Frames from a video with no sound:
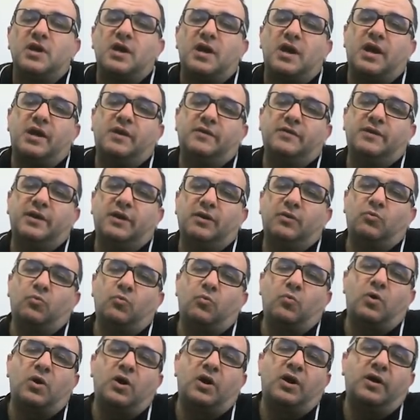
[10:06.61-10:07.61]
and then
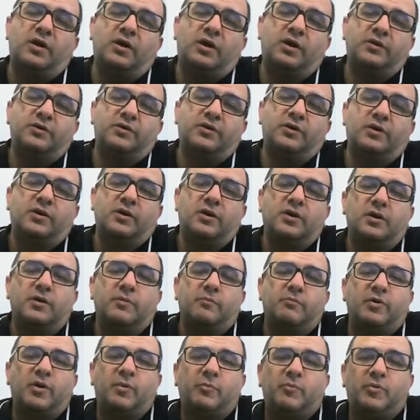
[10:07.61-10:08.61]
another
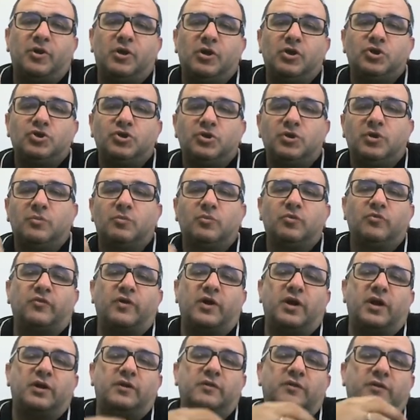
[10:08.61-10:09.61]
preparational move
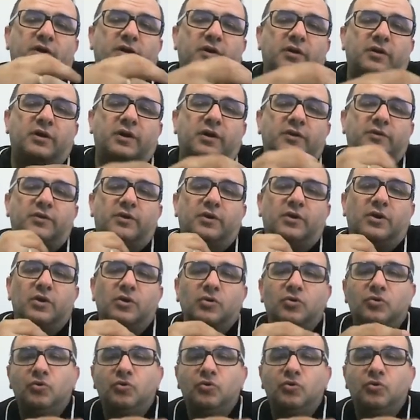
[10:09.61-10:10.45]
and another